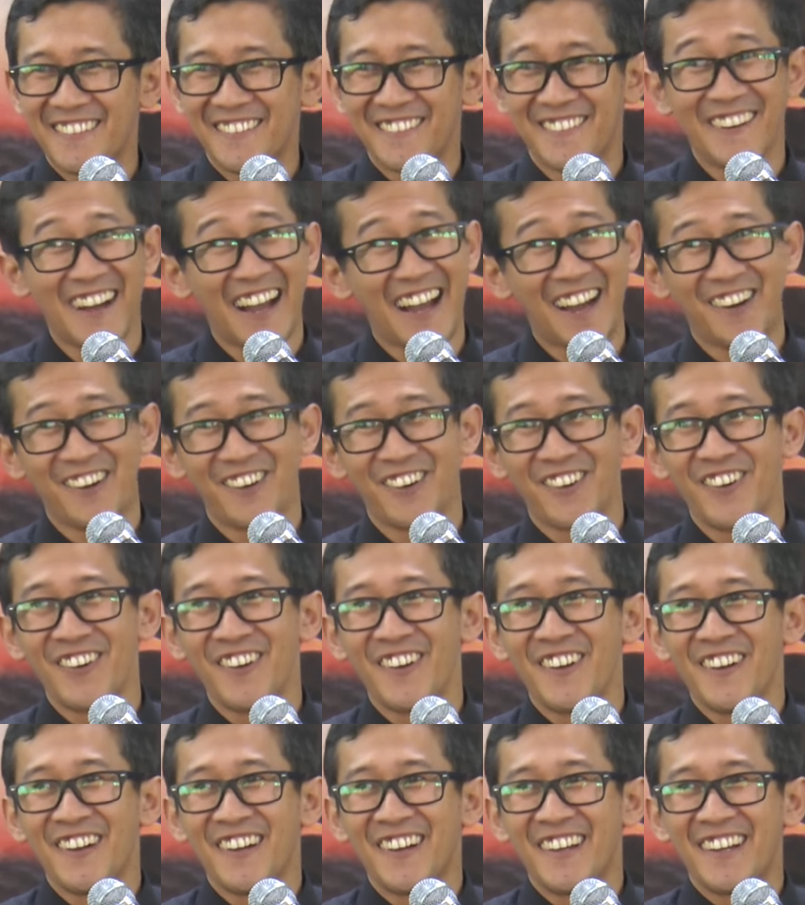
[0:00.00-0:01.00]
Wow.
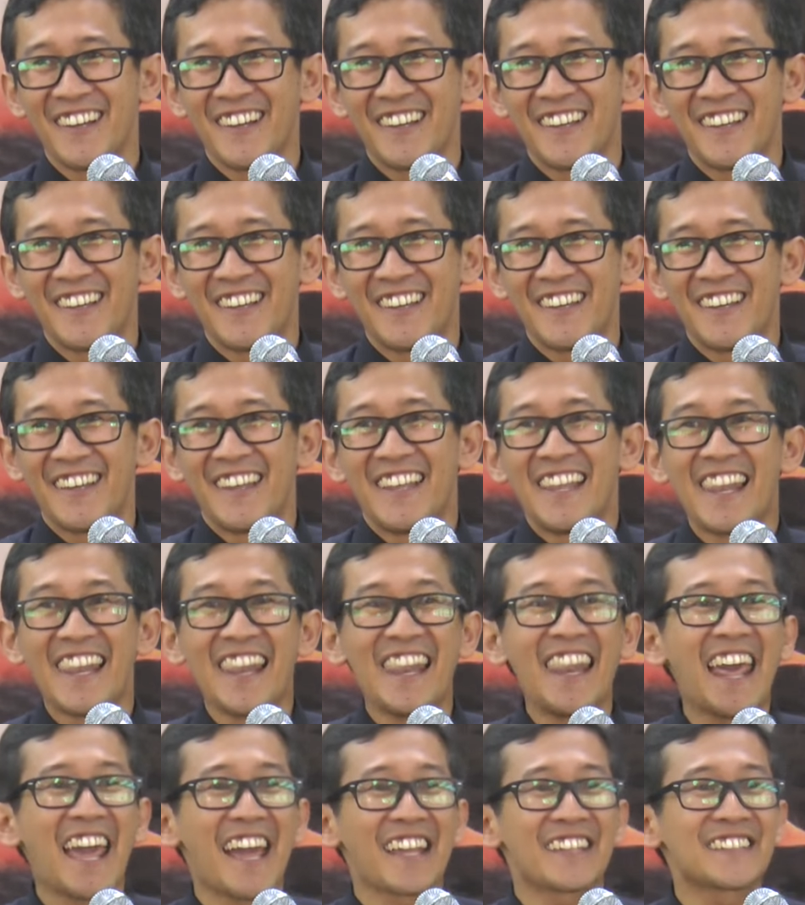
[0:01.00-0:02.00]

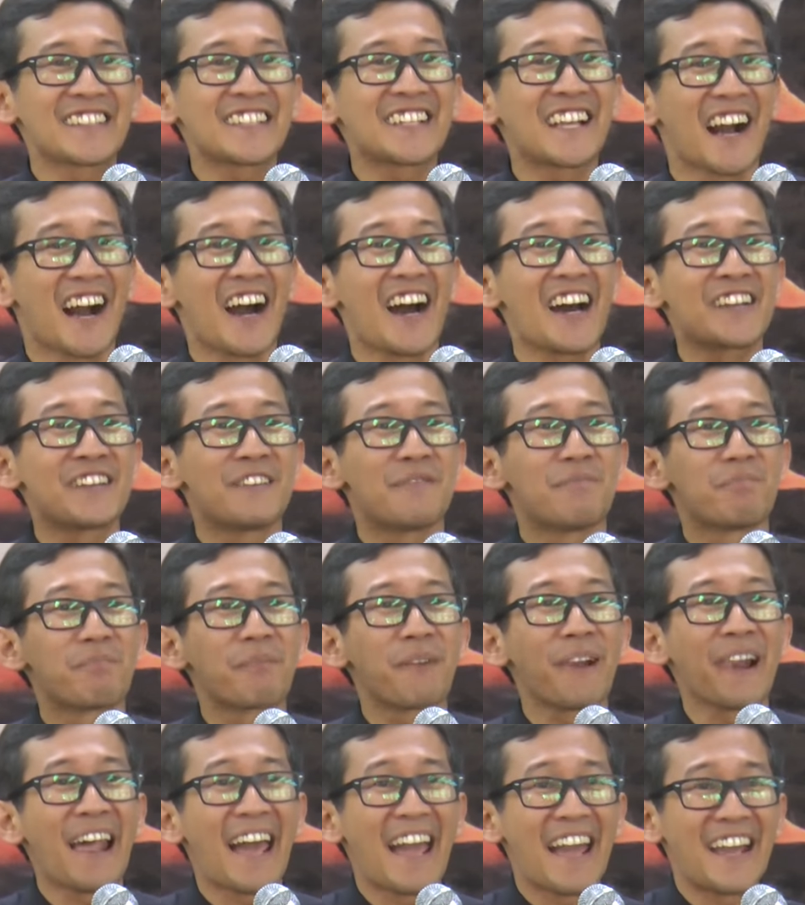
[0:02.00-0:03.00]
Let God
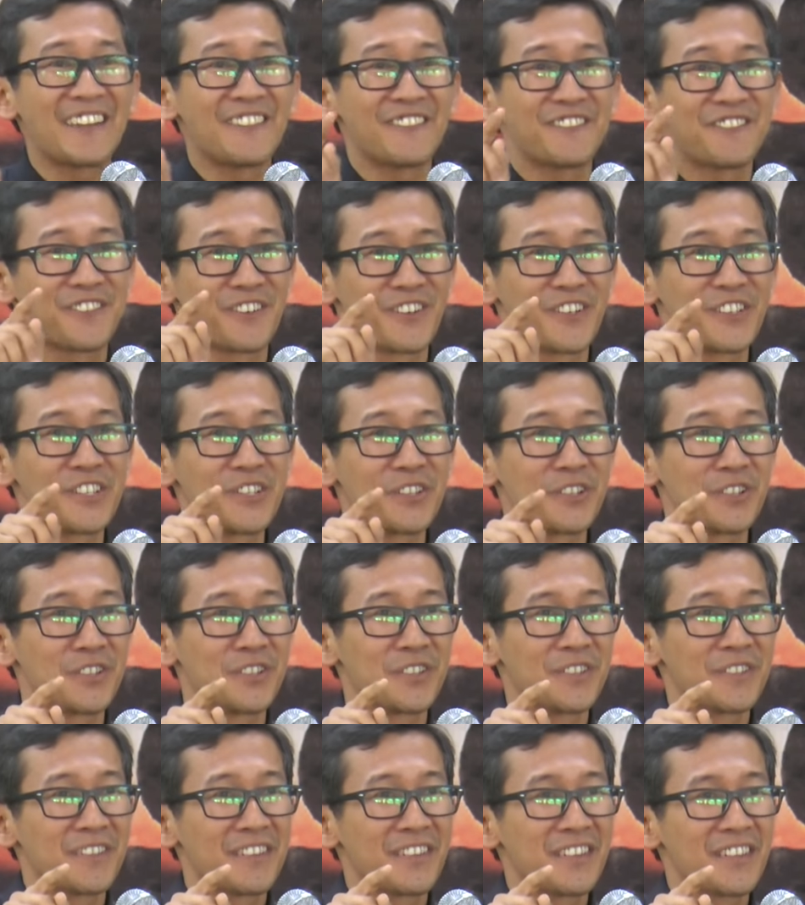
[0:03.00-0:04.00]
plan for you.
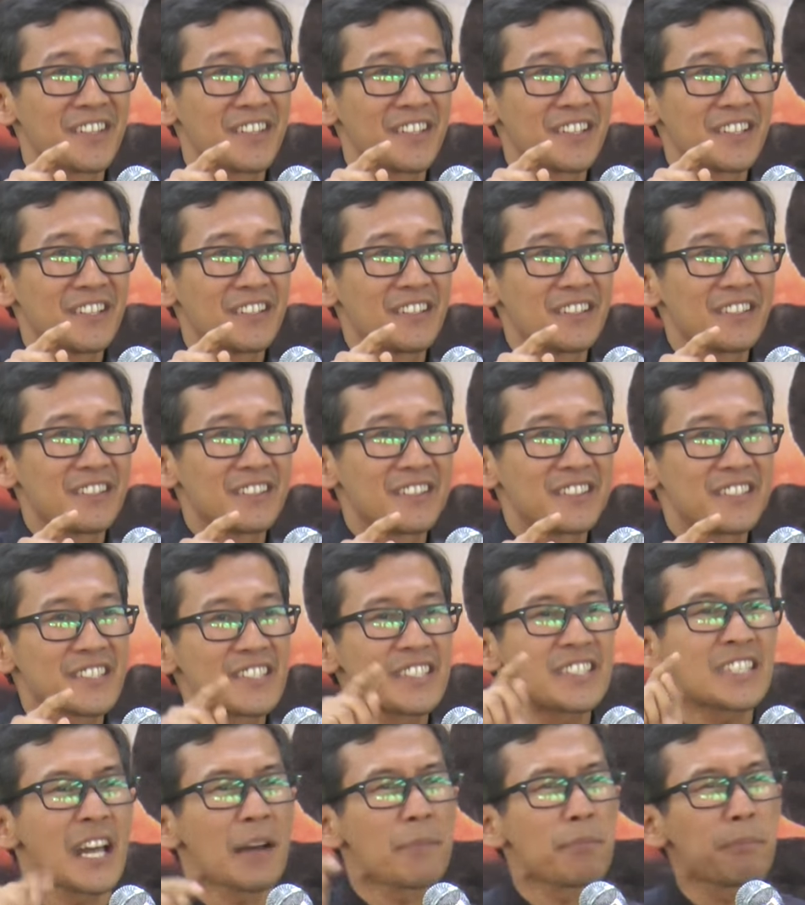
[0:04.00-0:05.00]

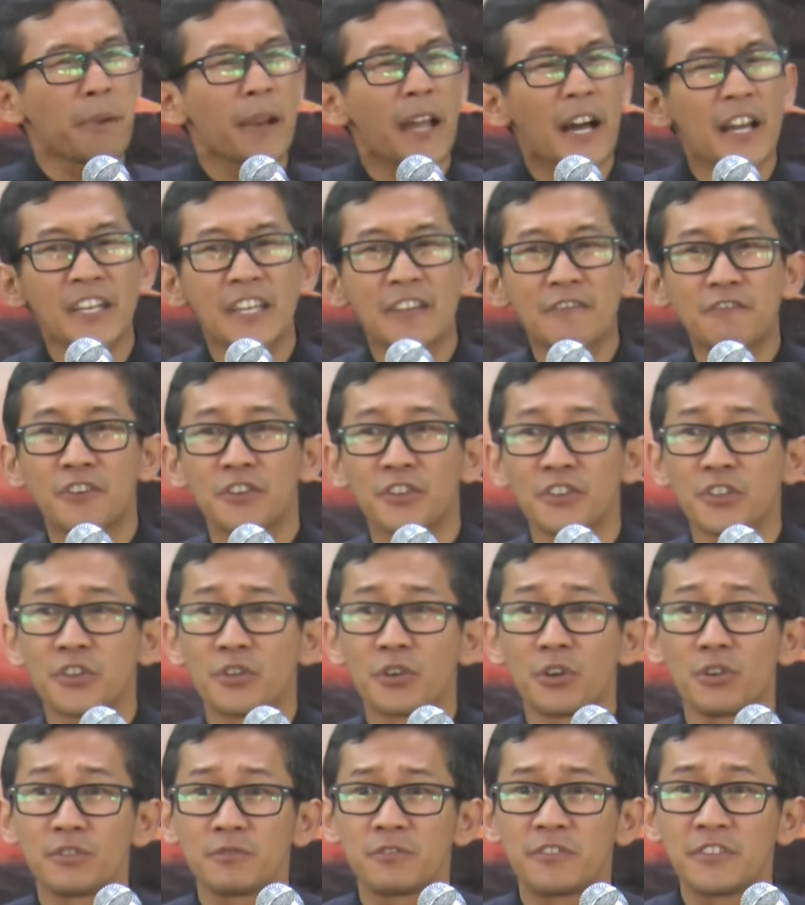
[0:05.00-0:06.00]
Stop planning for
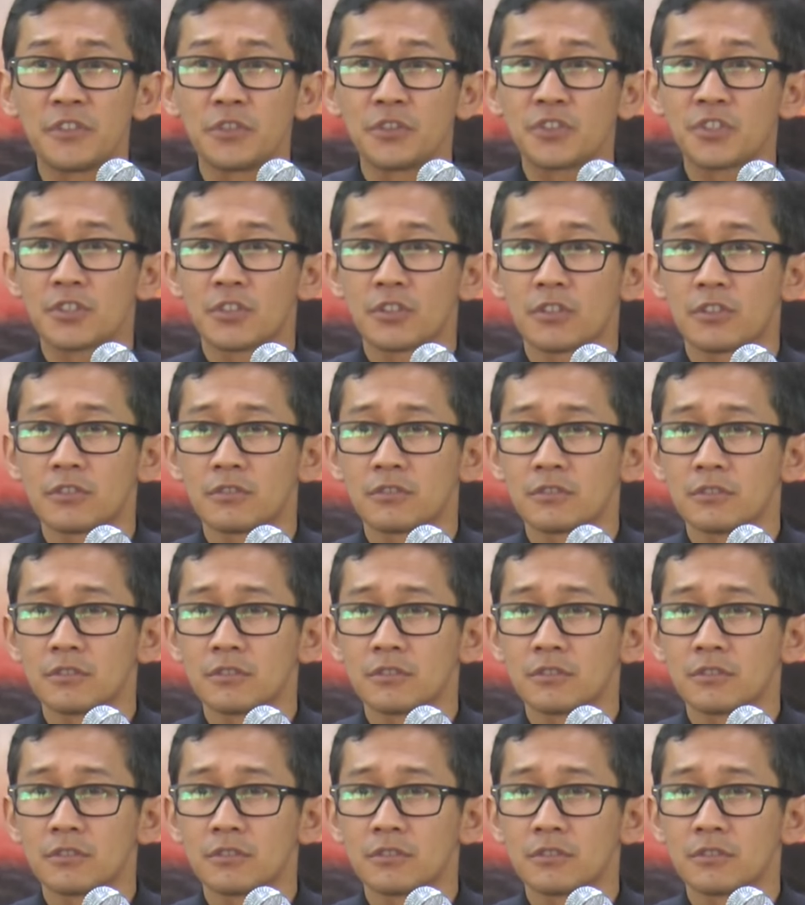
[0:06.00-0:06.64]
your own future.